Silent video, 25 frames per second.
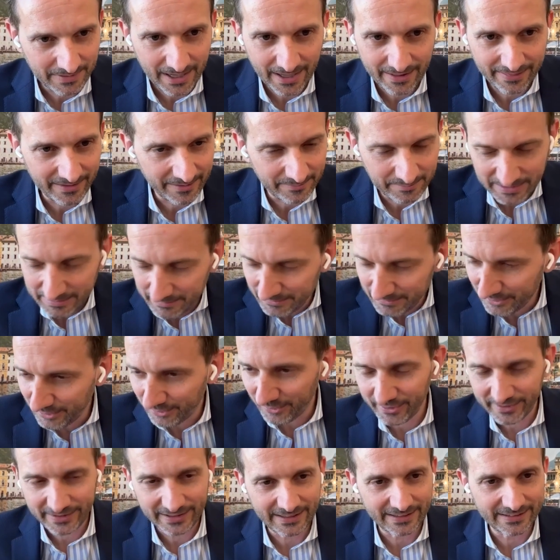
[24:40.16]
other meme
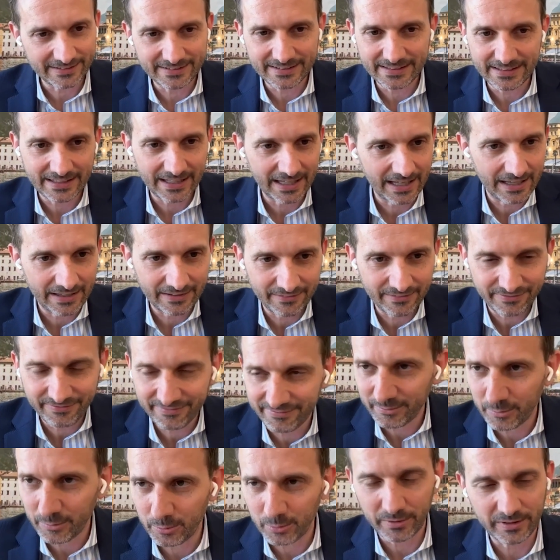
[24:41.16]
coin
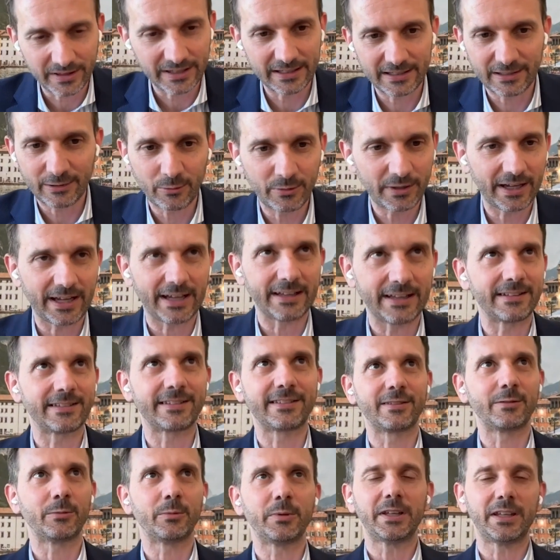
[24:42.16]
ETF, or they look at
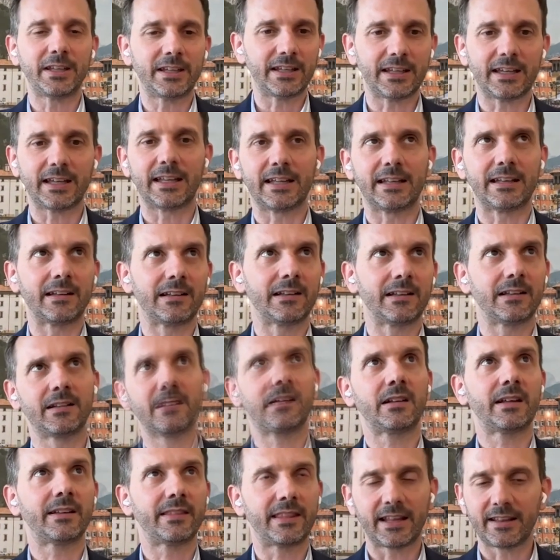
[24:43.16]
Sui and
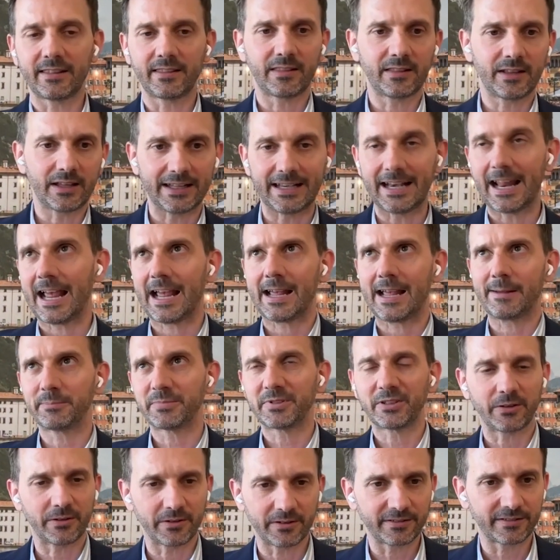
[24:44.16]
then an
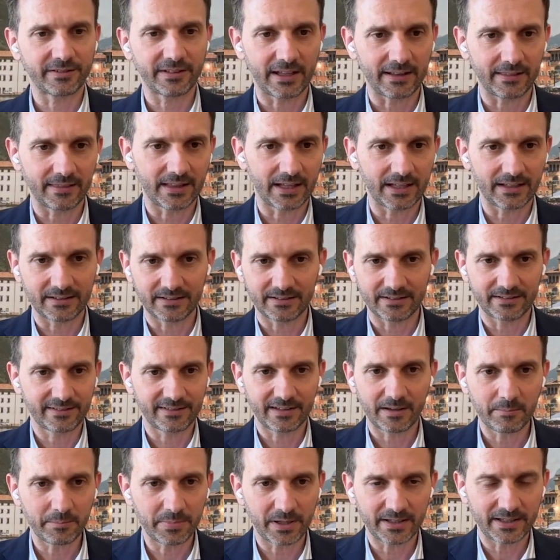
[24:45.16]
Aptos, and then
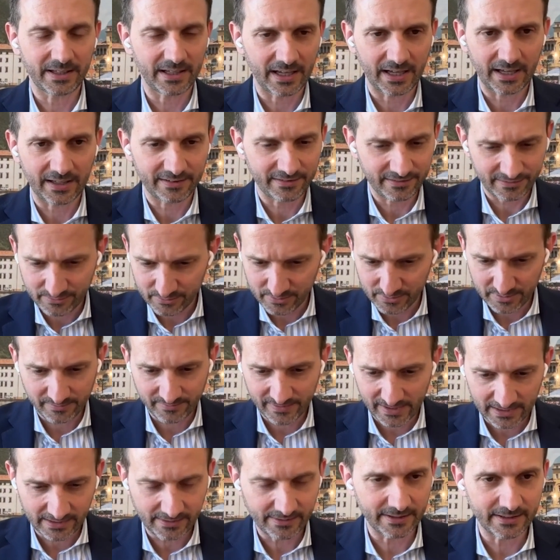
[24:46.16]
somebody has to
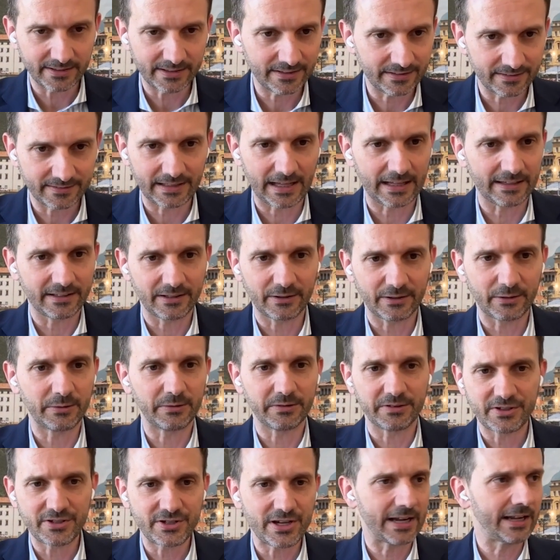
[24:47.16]
evaluate, is that a
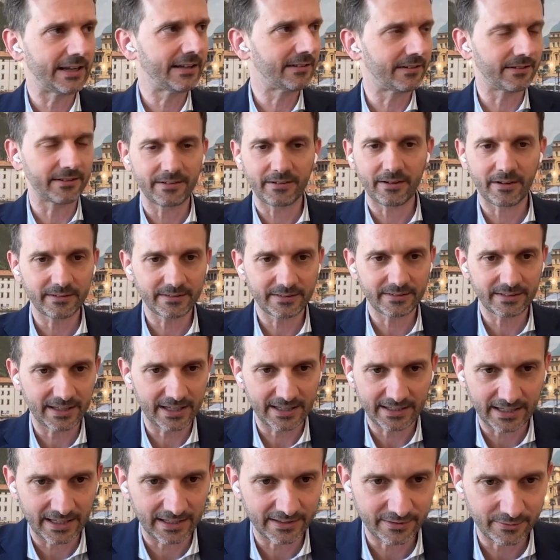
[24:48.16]
good chain or not?
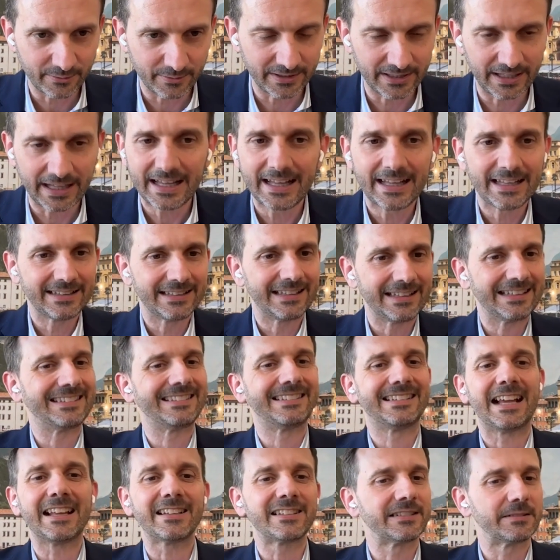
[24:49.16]
Can I do it?
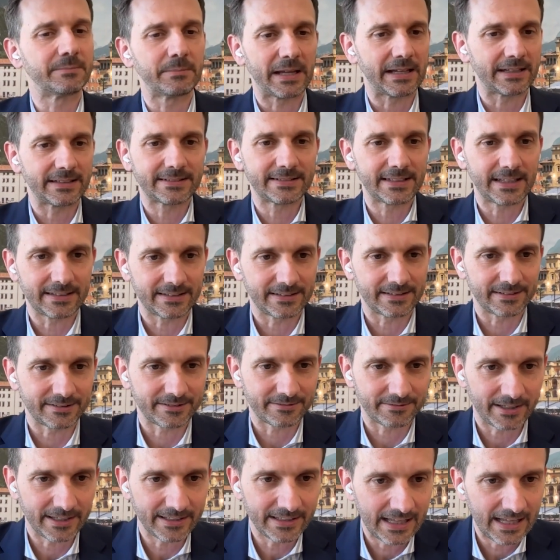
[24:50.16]
That doesn't make
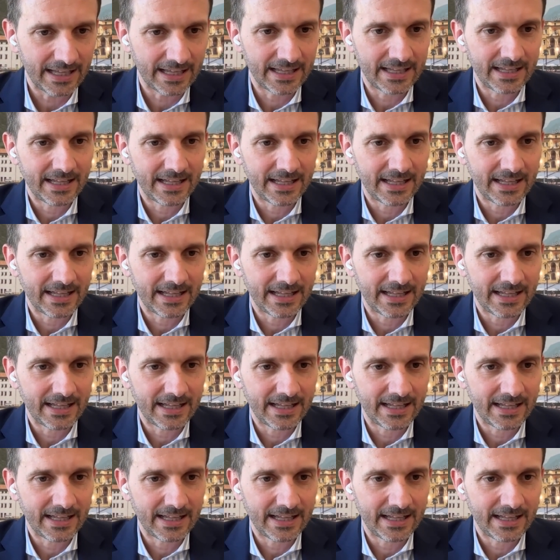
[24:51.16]
sense, right?